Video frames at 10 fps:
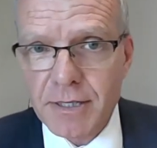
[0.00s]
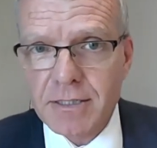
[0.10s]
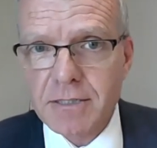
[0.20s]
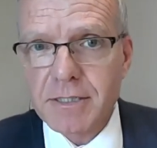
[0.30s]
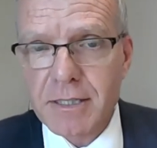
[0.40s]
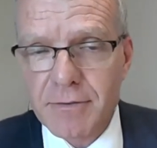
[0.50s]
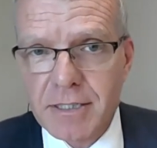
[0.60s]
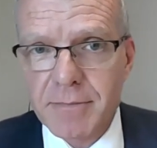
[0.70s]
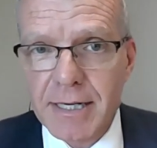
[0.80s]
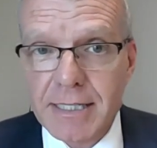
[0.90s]
estimates, they're
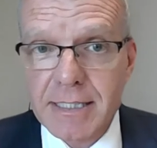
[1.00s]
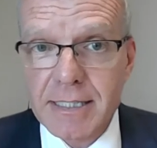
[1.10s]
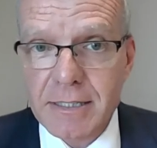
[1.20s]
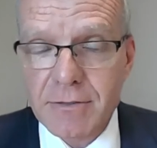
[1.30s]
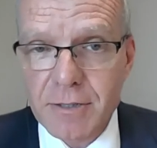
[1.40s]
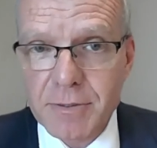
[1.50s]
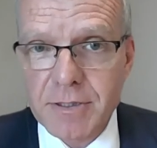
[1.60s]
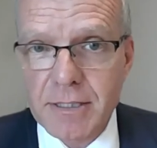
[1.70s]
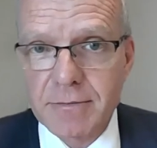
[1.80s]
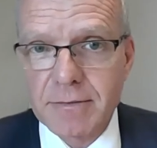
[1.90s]
estimating 63%